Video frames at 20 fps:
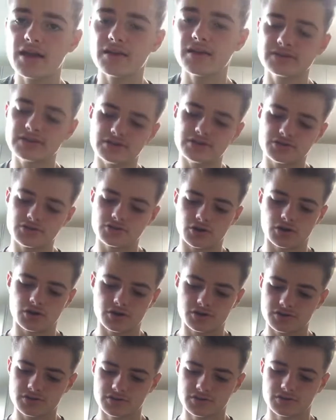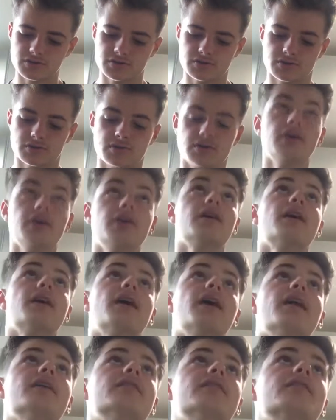ever had, says Josh.
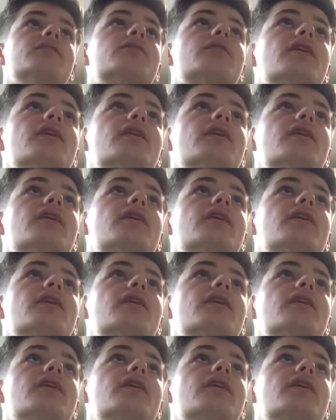And it's